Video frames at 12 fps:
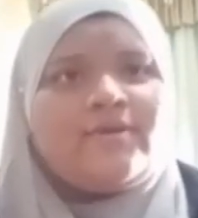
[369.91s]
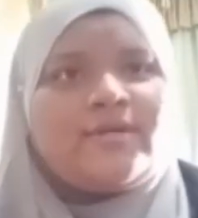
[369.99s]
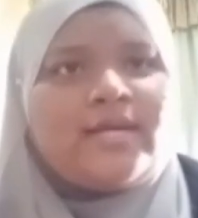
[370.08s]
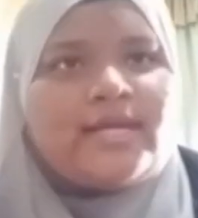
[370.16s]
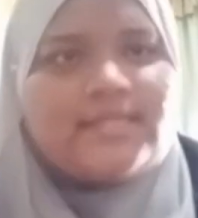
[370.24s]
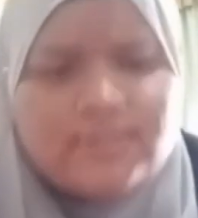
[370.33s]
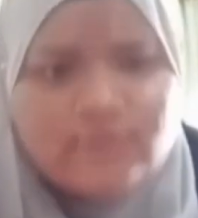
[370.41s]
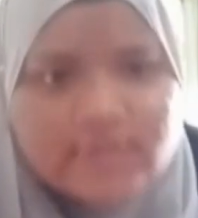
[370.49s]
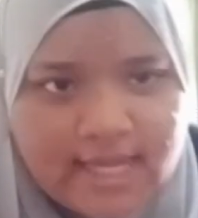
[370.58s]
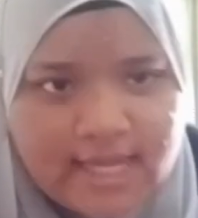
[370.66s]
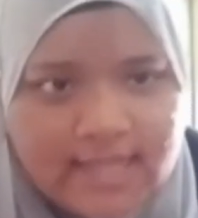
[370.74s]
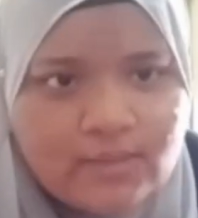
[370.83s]
Okay, so
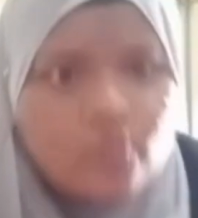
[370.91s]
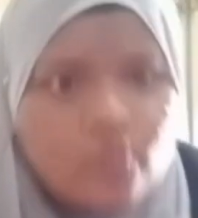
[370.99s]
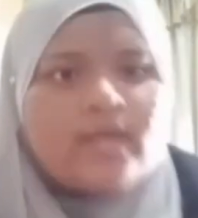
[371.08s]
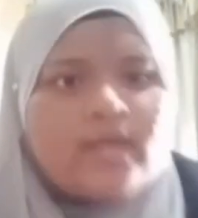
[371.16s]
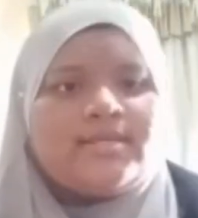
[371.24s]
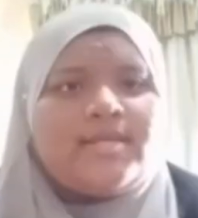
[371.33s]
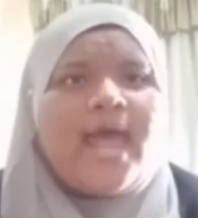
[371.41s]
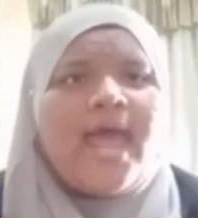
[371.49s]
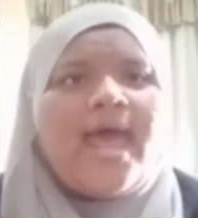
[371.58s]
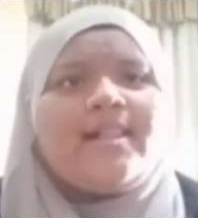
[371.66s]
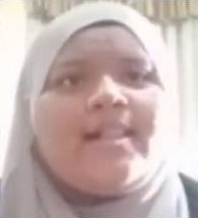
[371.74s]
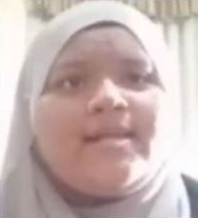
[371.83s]
second one is
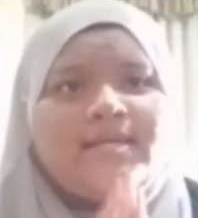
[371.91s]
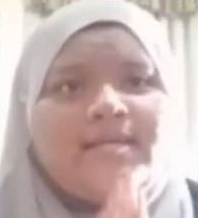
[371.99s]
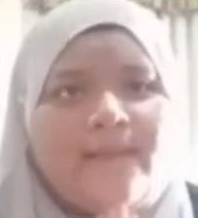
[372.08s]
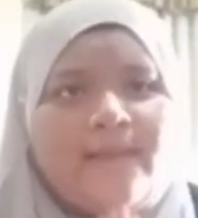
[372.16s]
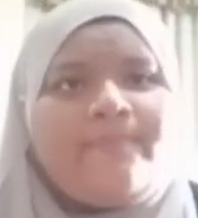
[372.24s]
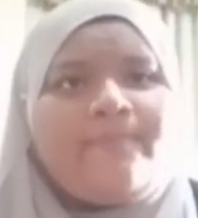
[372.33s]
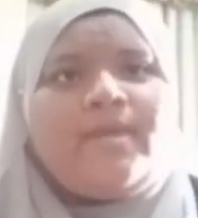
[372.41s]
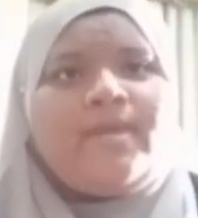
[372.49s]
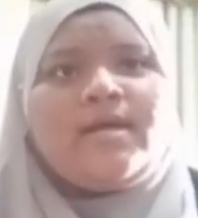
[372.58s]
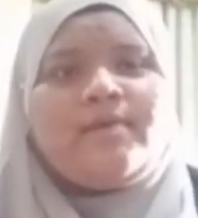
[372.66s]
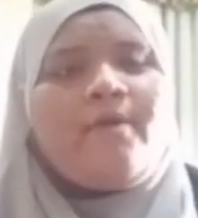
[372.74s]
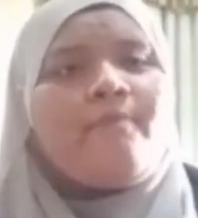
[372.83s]
held a
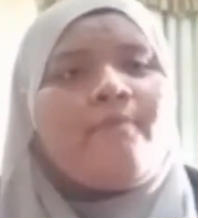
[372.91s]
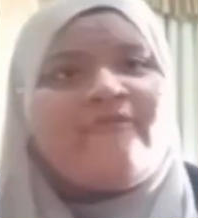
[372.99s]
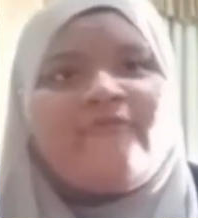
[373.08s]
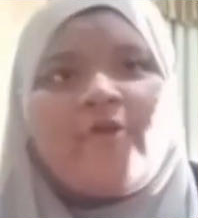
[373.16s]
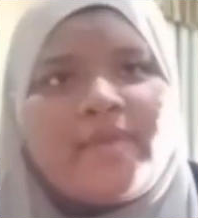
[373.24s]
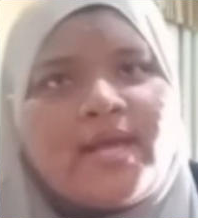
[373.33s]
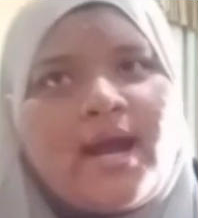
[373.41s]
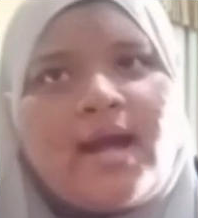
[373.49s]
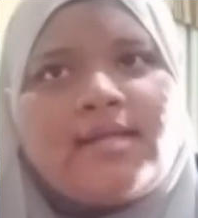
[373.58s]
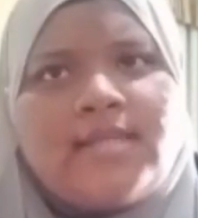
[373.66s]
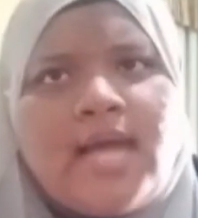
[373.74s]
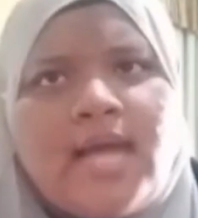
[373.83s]
campaign about performing
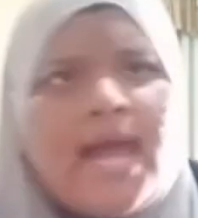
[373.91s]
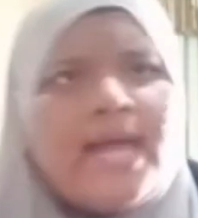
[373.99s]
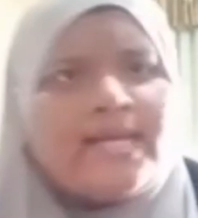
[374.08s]
arts.